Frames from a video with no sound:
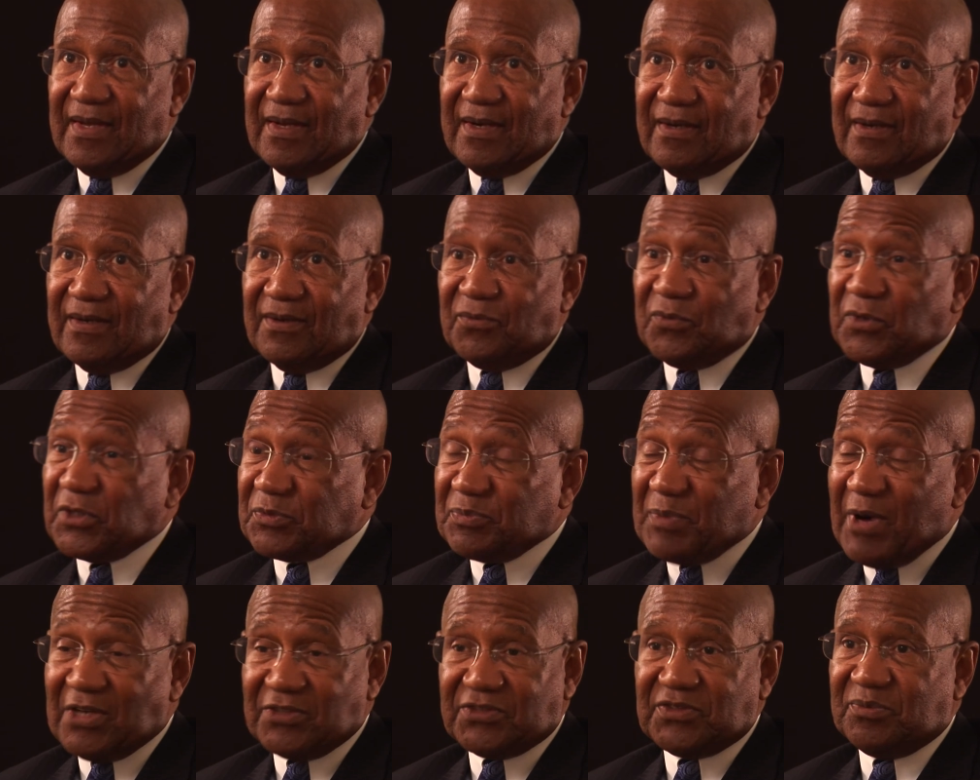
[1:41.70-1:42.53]
uh,
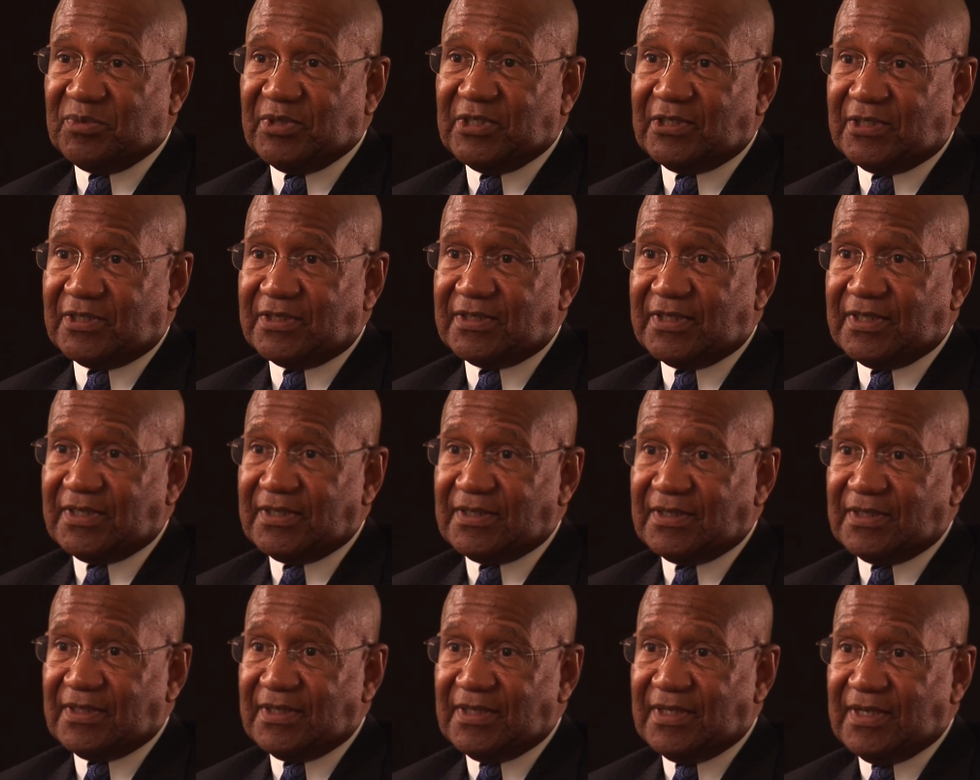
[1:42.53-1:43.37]
responsibility.
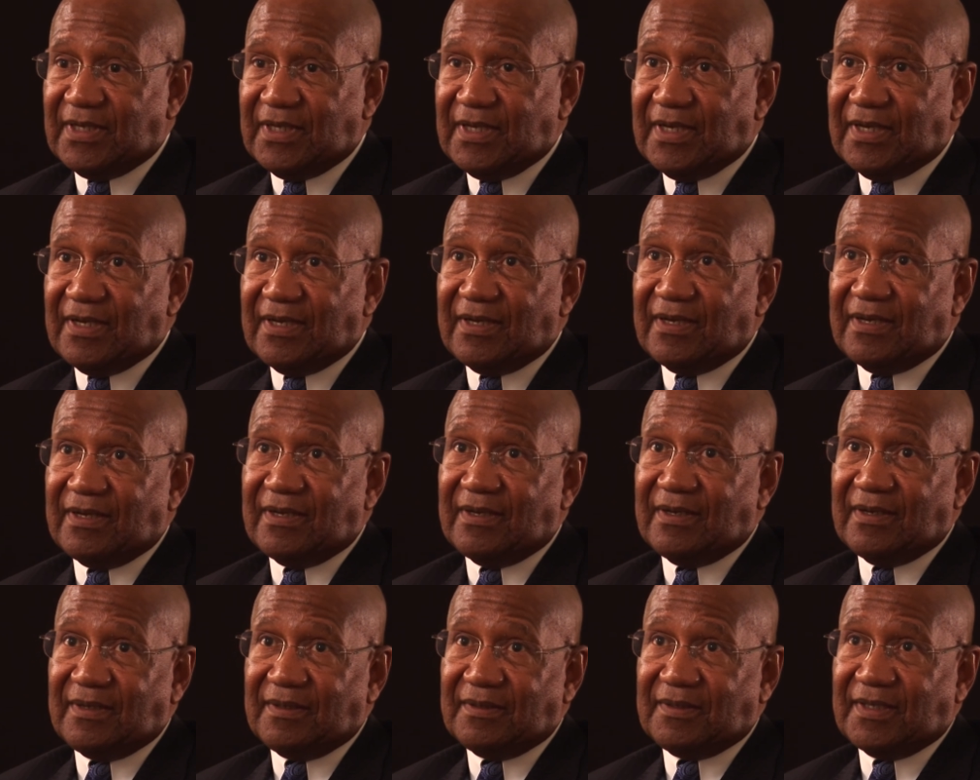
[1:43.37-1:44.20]

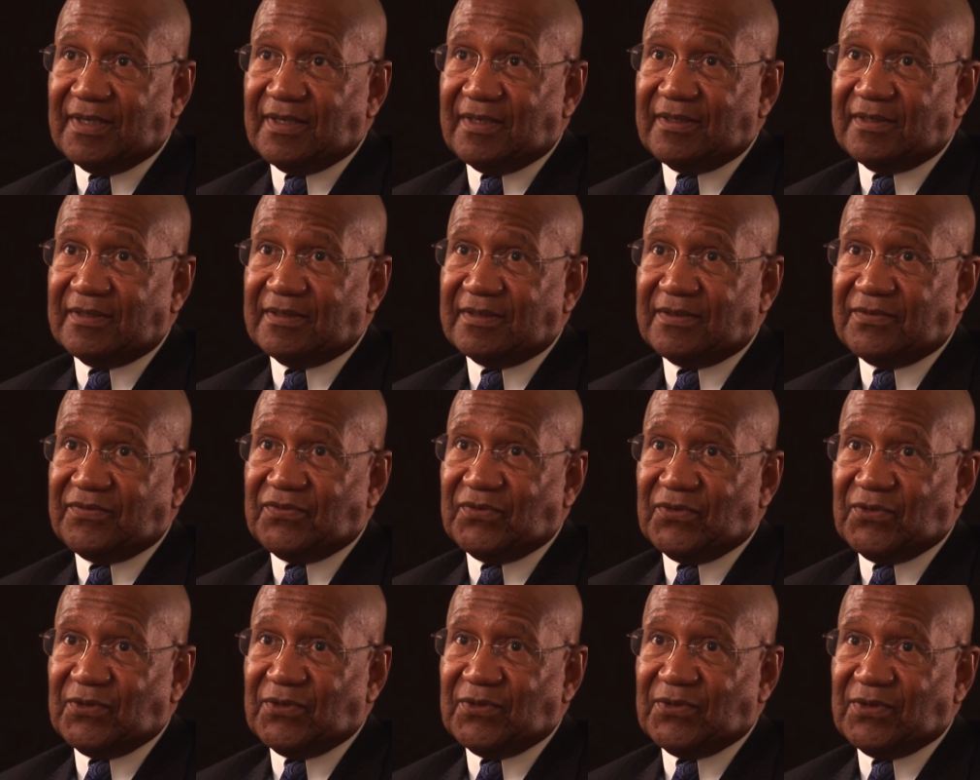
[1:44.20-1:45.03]
Uh, they look
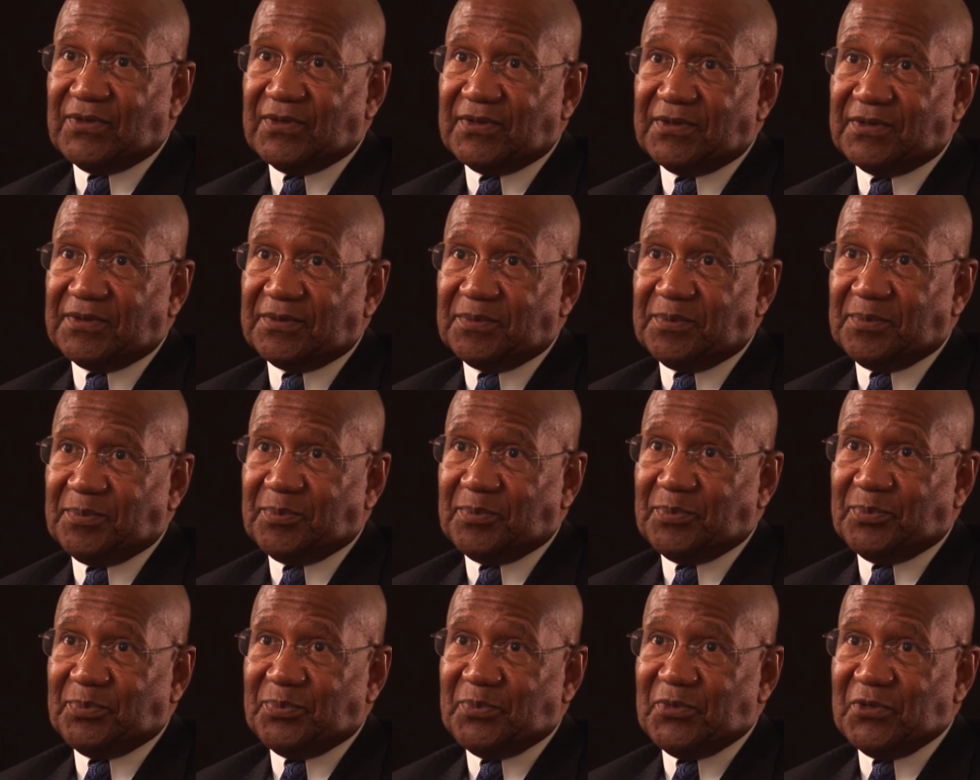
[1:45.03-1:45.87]
for
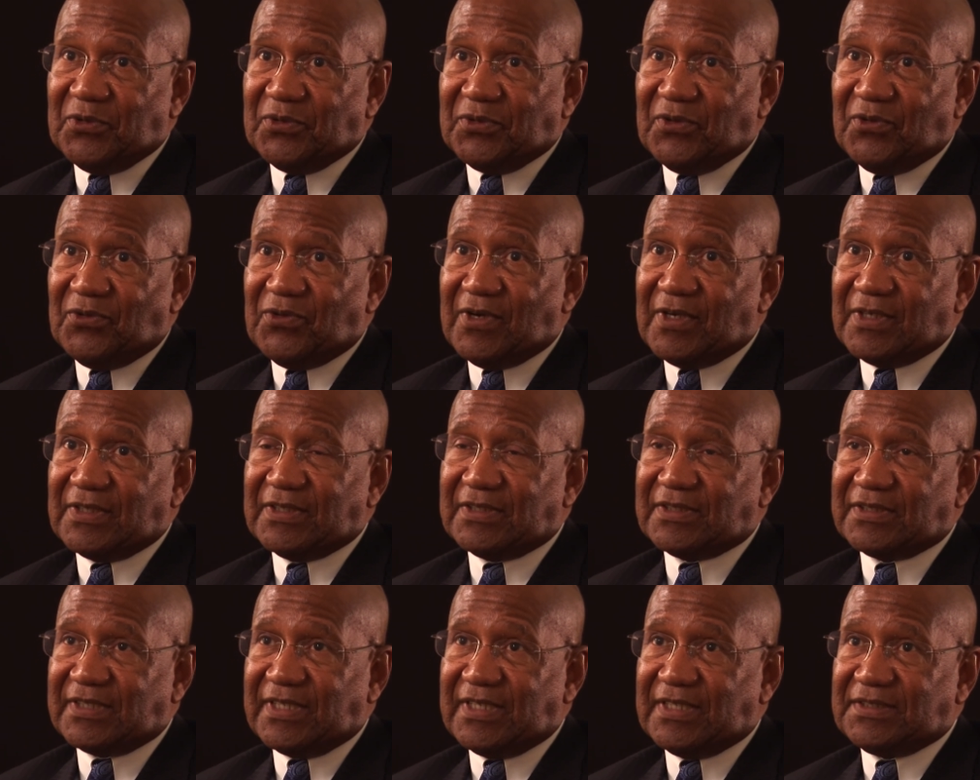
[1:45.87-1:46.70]
you know, an
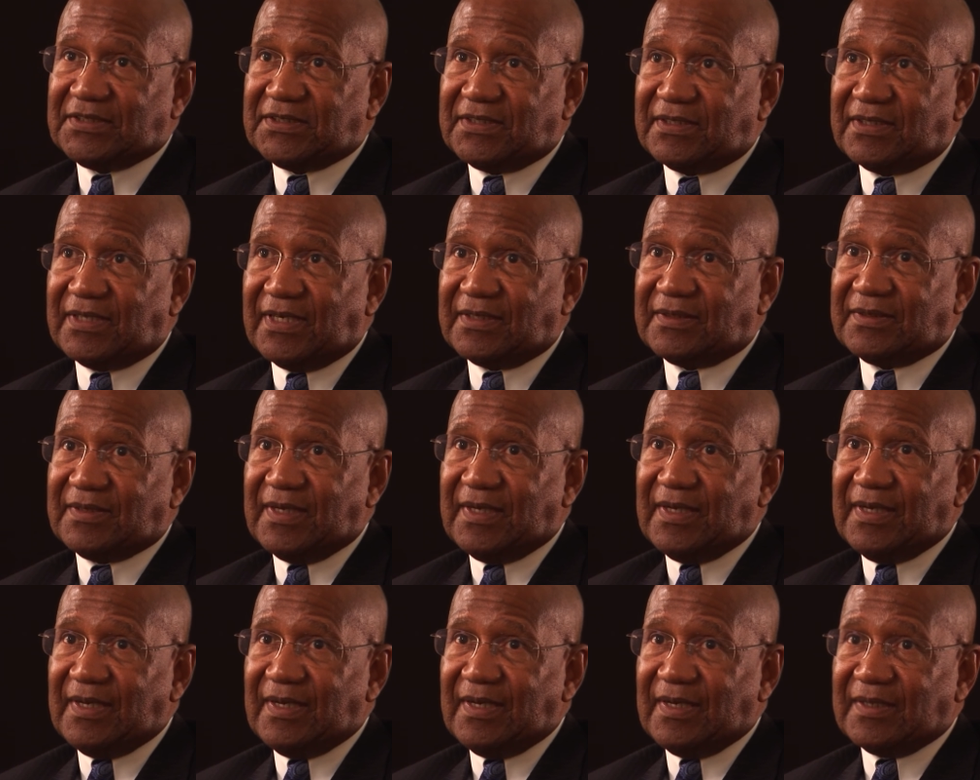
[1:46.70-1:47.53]
organization that,
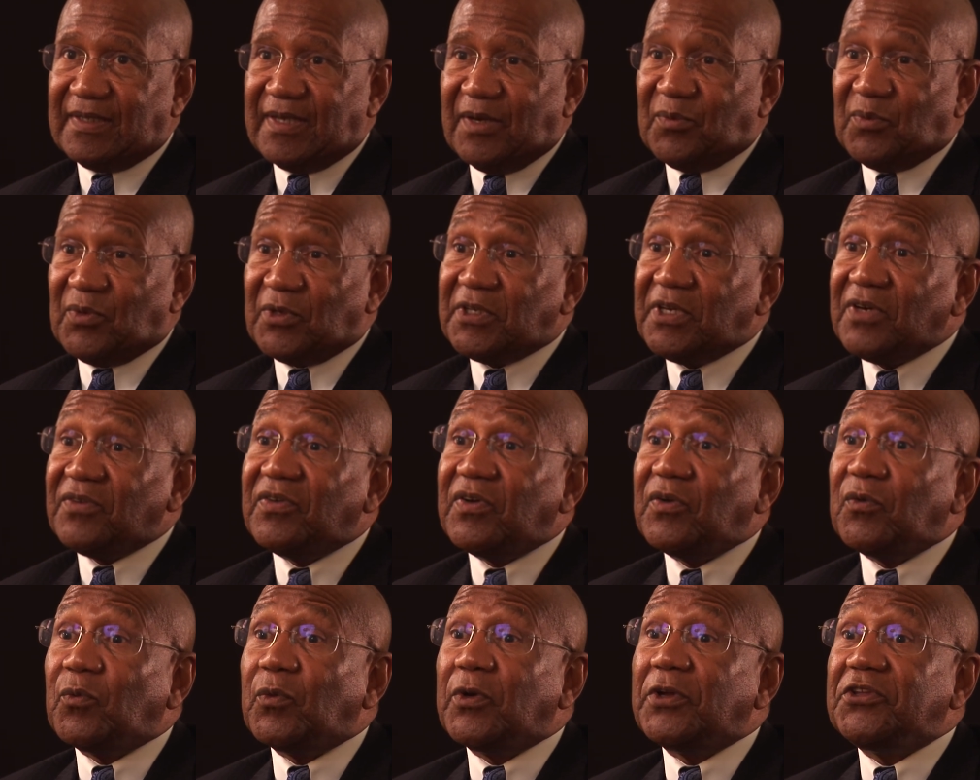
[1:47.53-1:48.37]
that will give
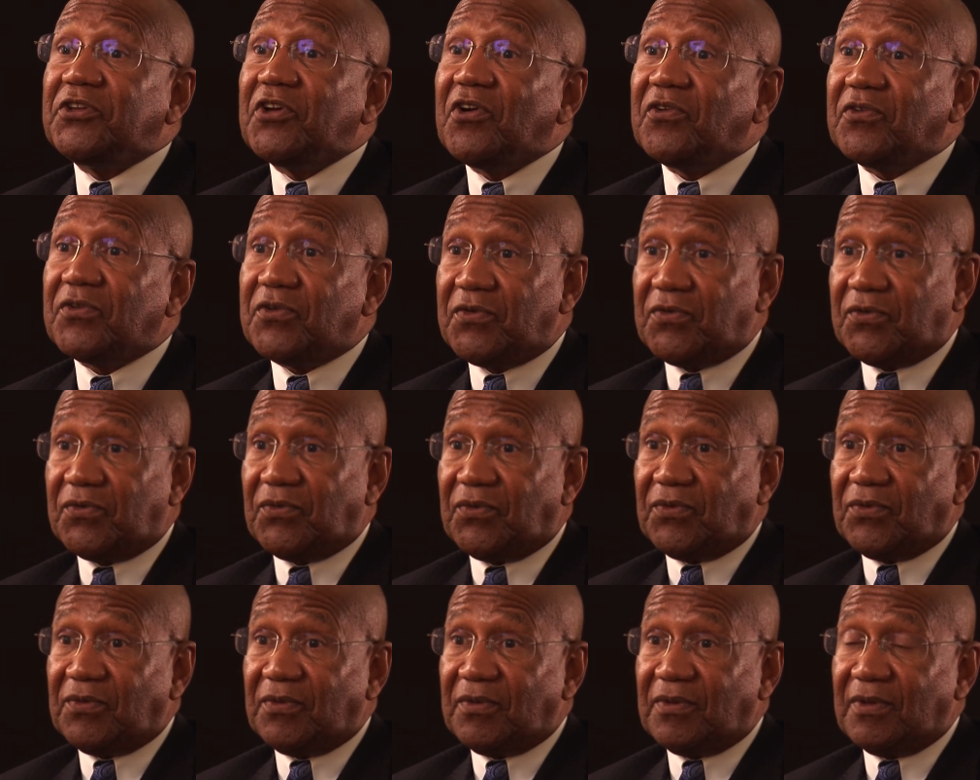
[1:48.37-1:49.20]
a return
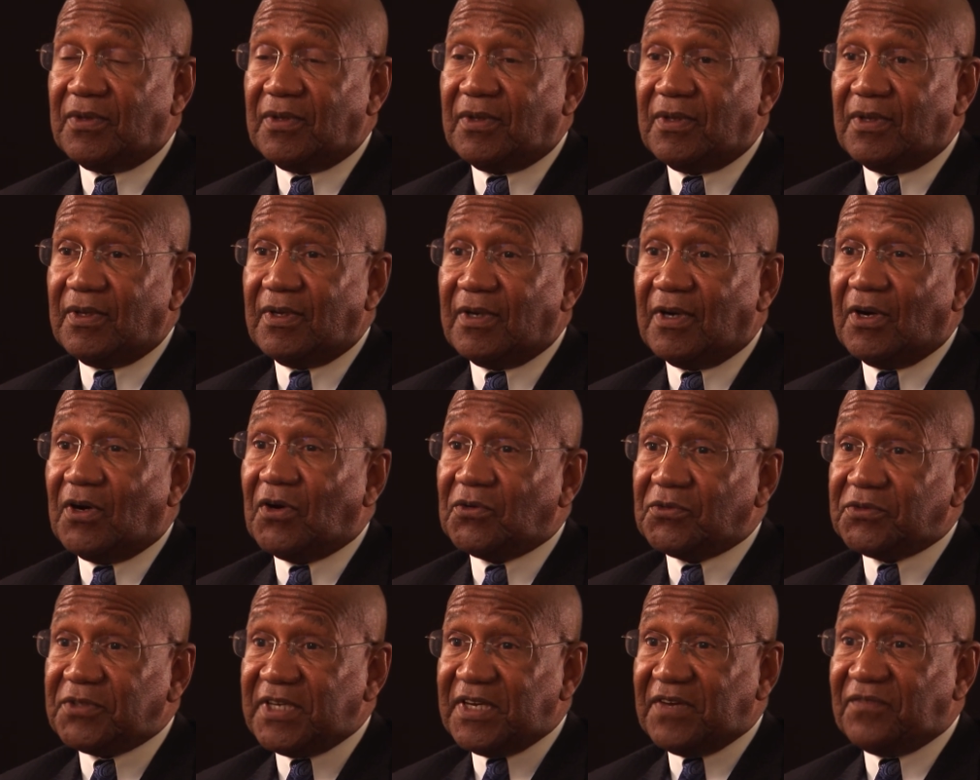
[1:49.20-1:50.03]

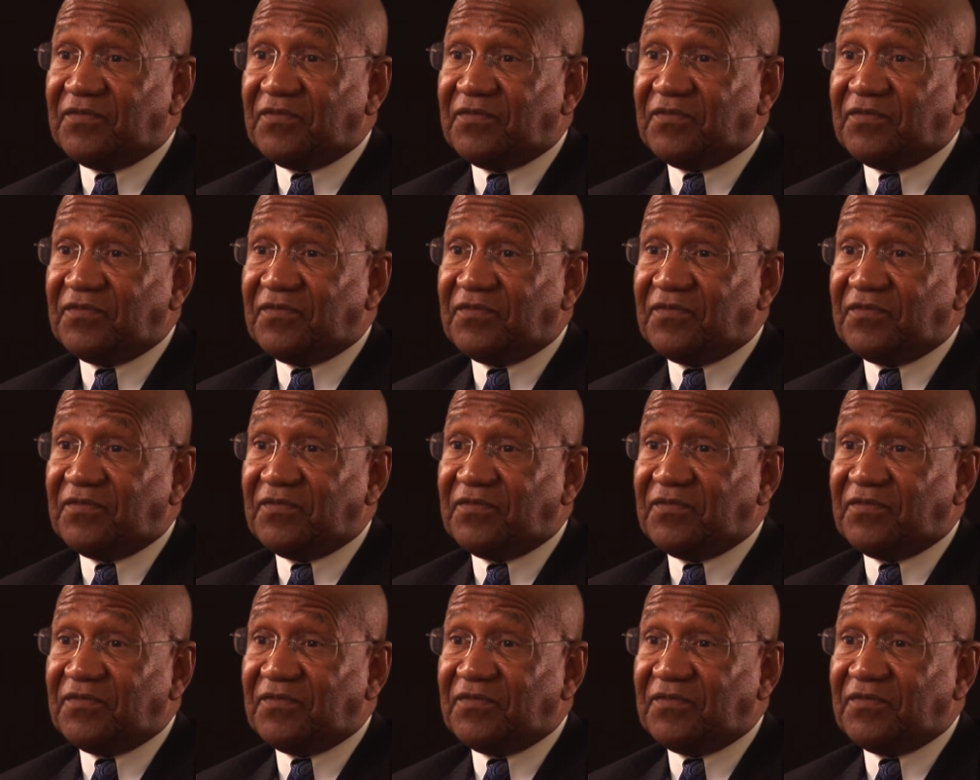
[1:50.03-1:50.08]
on the